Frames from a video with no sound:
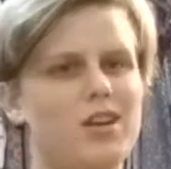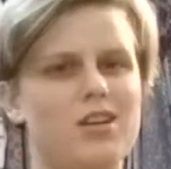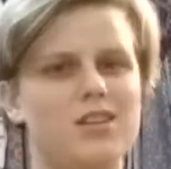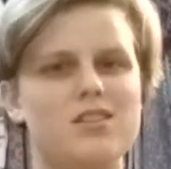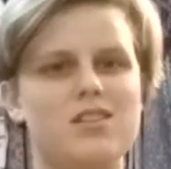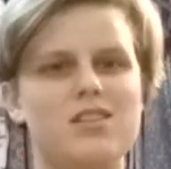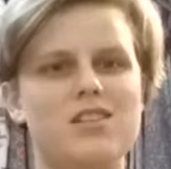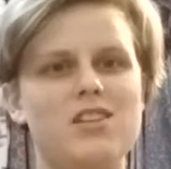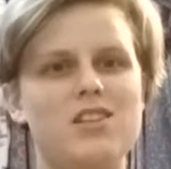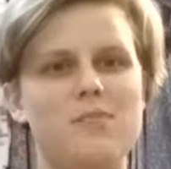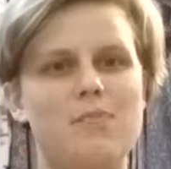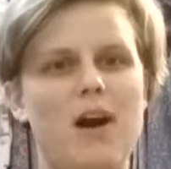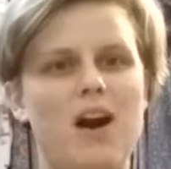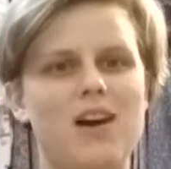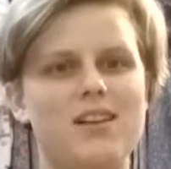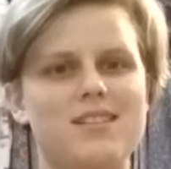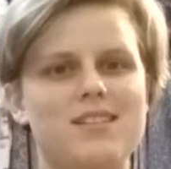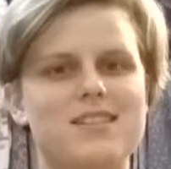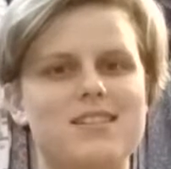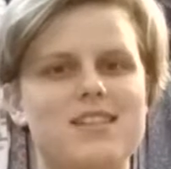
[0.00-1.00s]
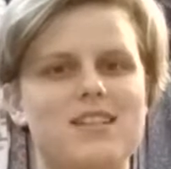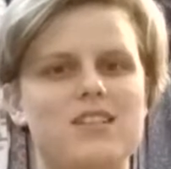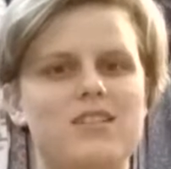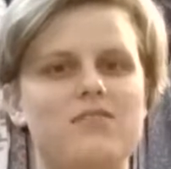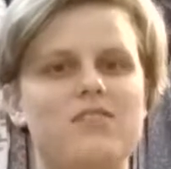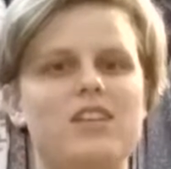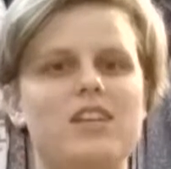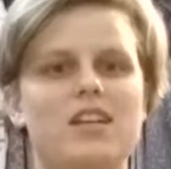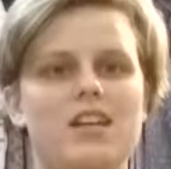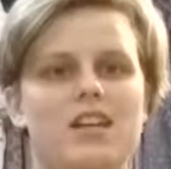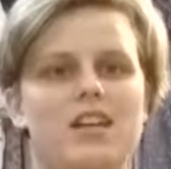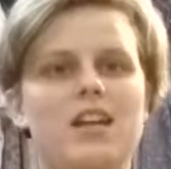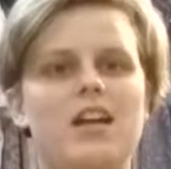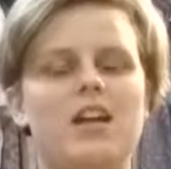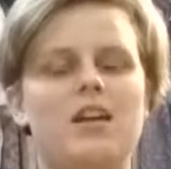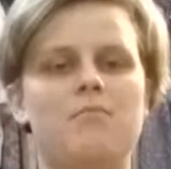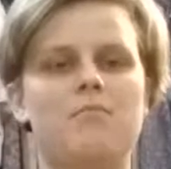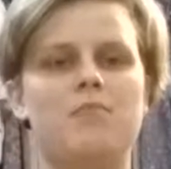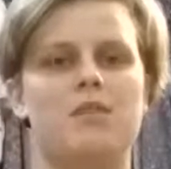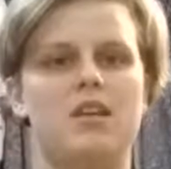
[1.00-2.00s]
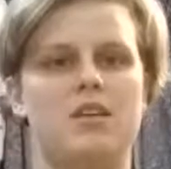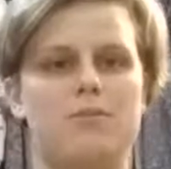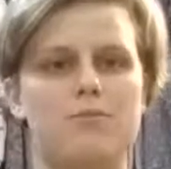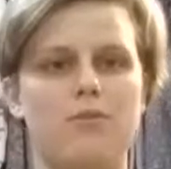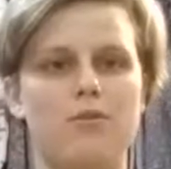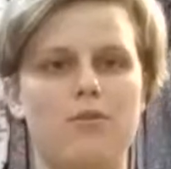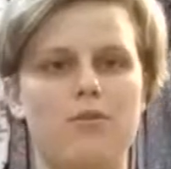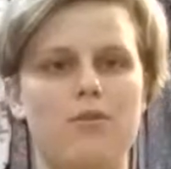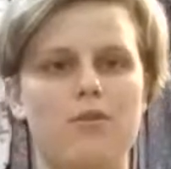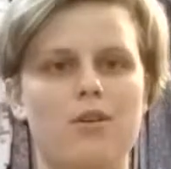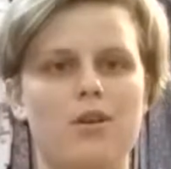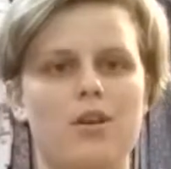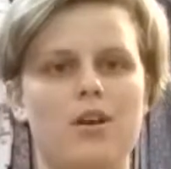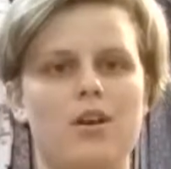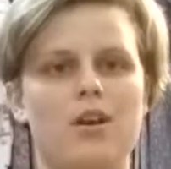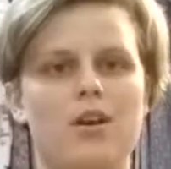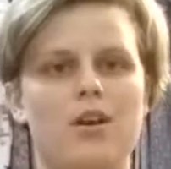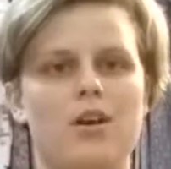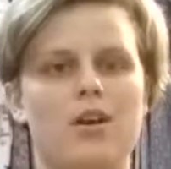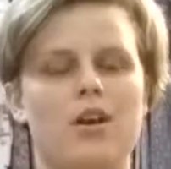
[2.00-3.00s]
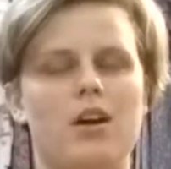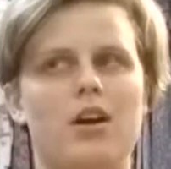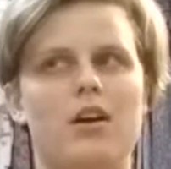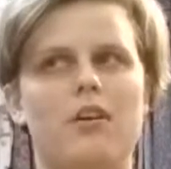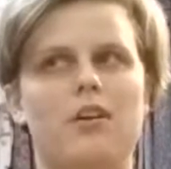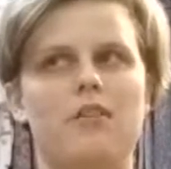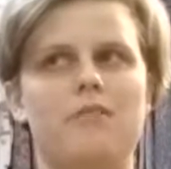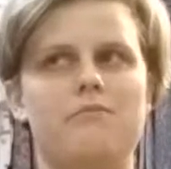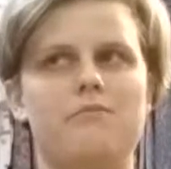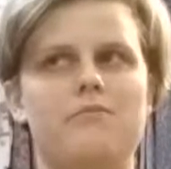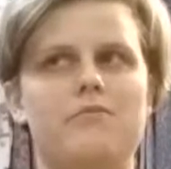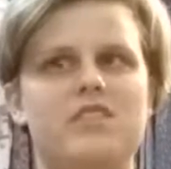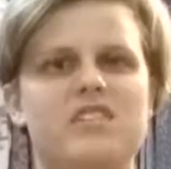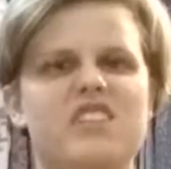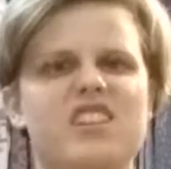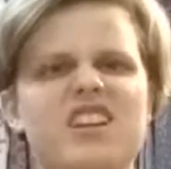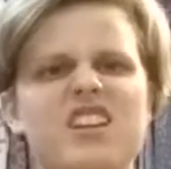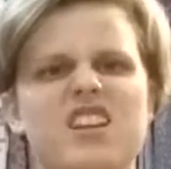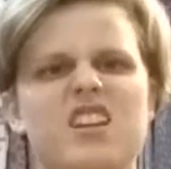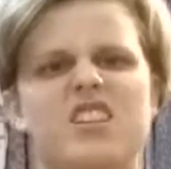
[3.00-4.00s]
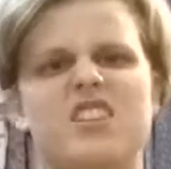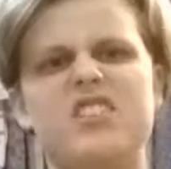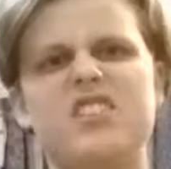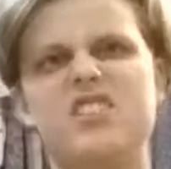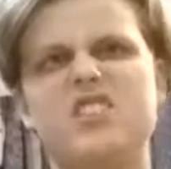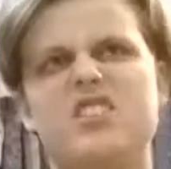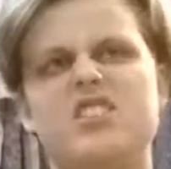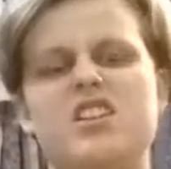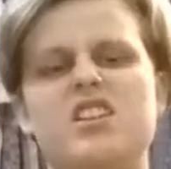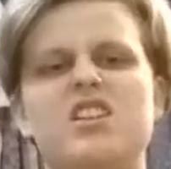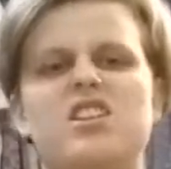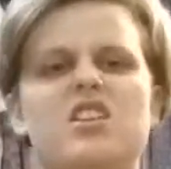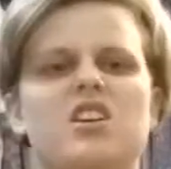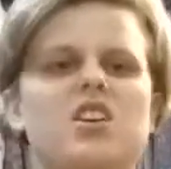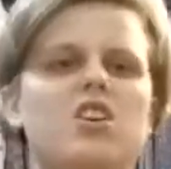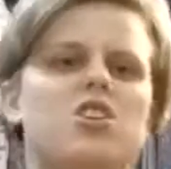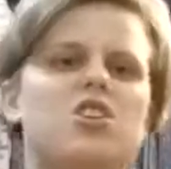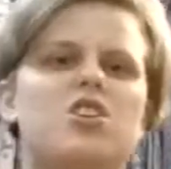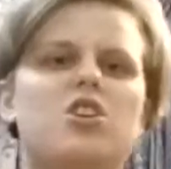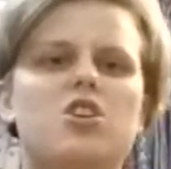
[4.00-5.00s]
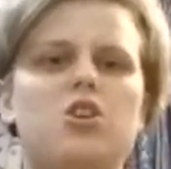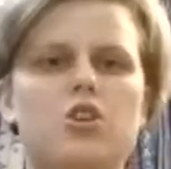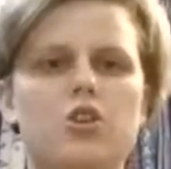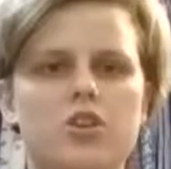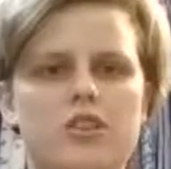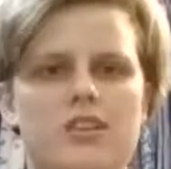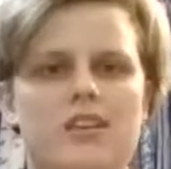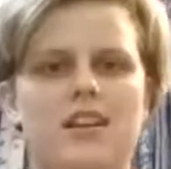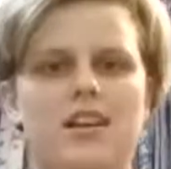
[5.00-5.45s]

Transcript: see the positivity in people. See the good